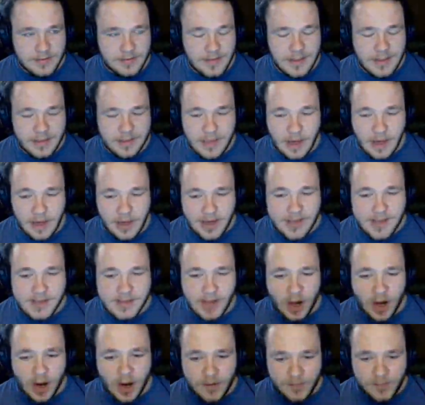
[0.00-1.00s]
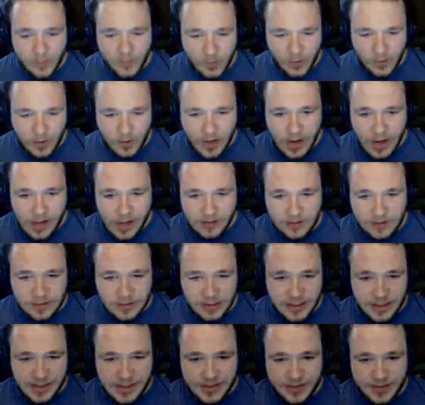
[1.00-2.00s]
And now he's gone for at
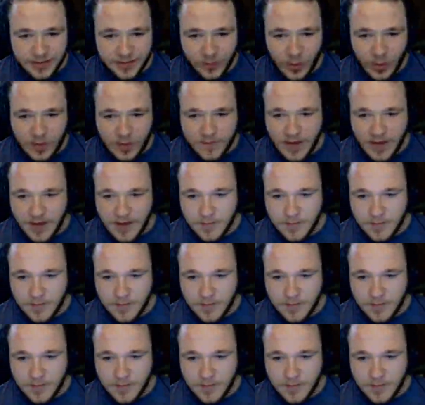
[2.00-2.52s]
least 45